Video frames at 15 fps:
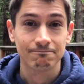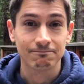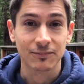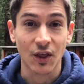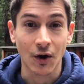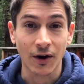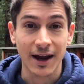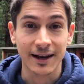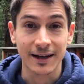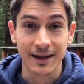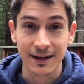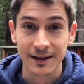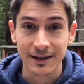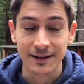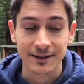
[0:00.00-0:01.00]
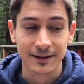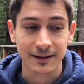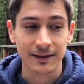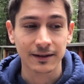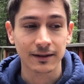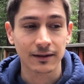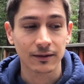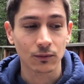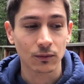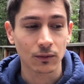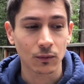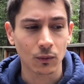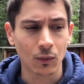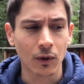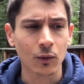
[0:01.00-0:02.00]
their ideas. And
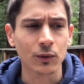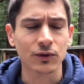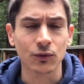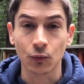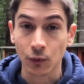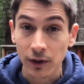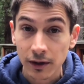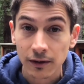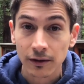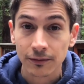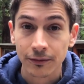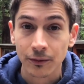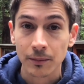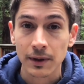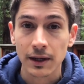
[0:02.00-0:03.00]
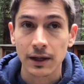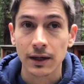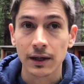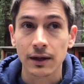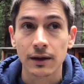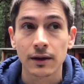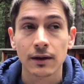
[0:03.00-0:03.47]
what was real for me